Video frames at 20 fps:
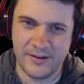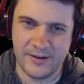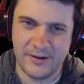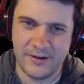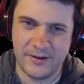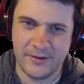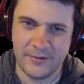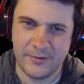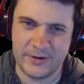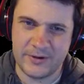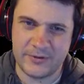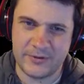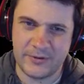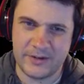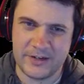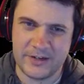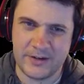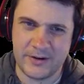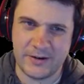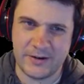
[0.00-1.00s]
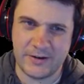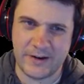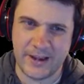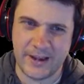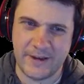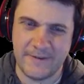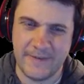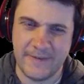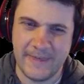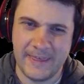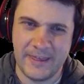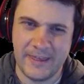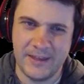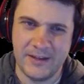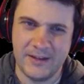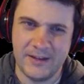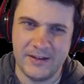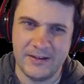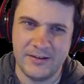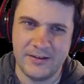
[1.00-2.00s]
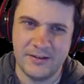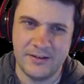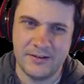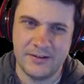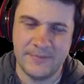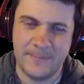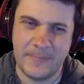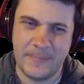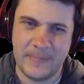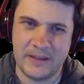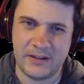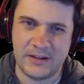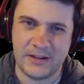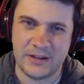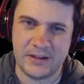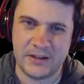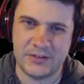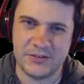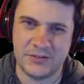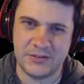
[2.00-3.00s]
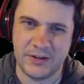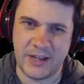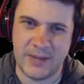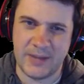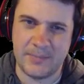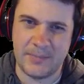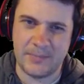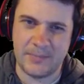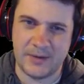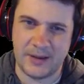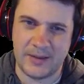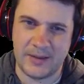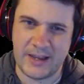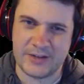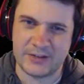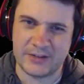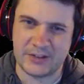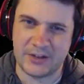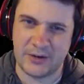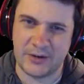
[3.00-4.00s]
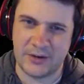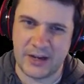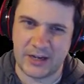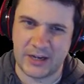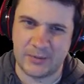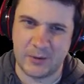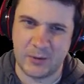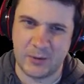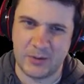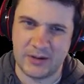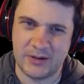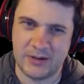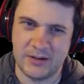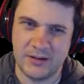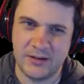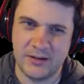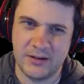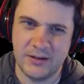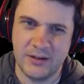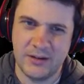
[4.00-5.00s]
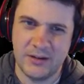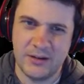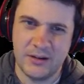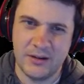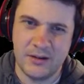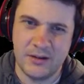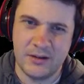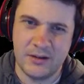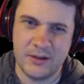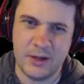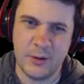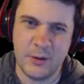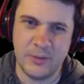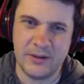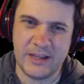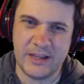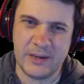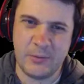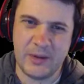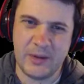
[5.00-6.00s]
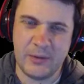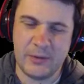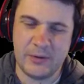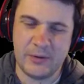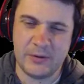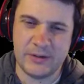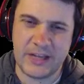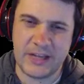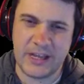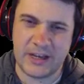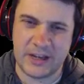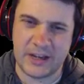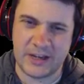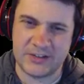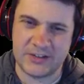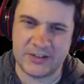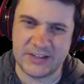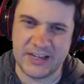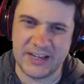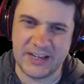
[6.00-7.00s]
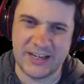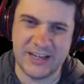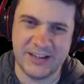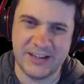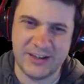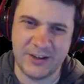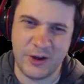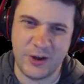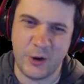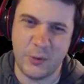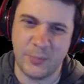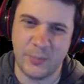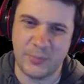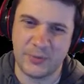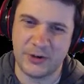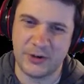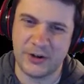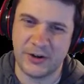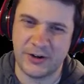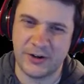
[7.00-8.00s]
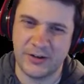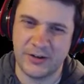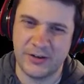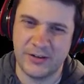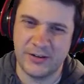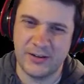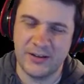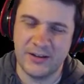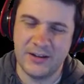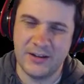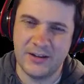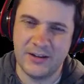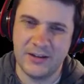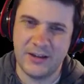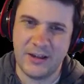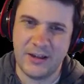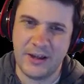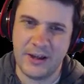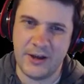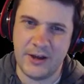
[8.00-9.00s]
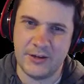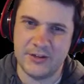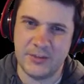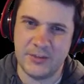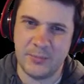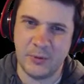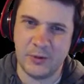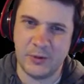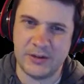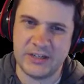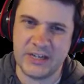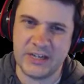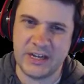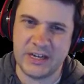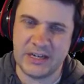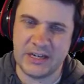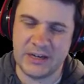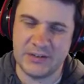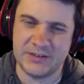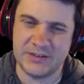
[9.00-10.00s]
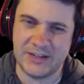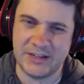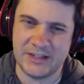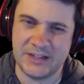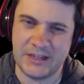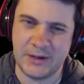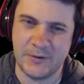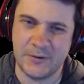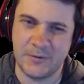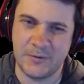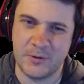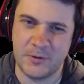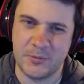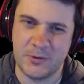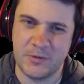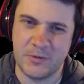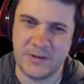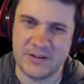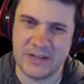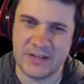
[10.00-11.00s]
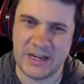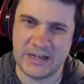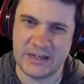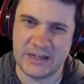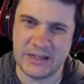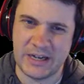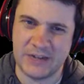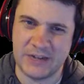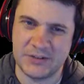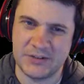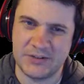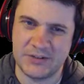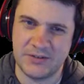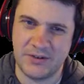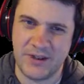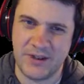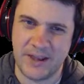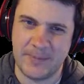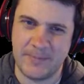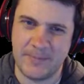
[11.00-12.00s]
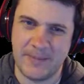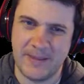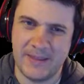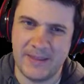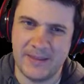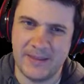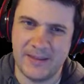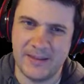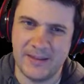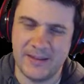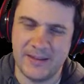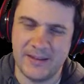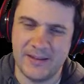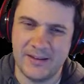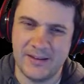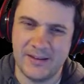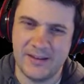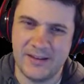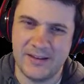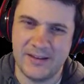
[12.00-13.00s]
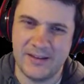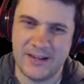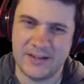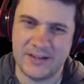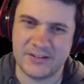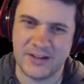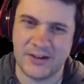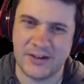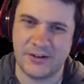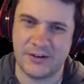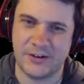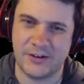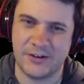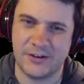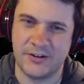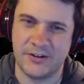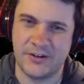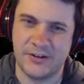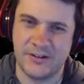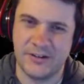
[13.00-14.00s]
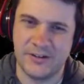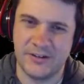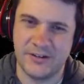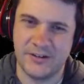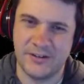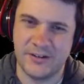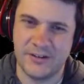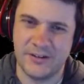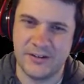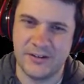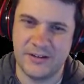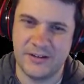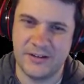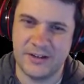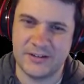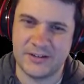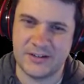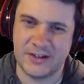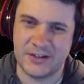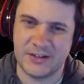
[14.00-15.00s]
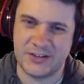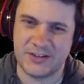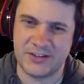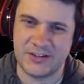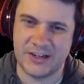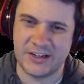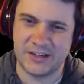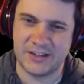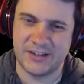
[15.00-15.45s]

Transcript: What are you doing down here now? Getting stood up? Now that's a Kodak moment. You relate well with your kid, I see. Oh, burn. Oh, so poor kid. He was like here for a movie date and he got stood up. That's gotta hurt. That's gotta sting.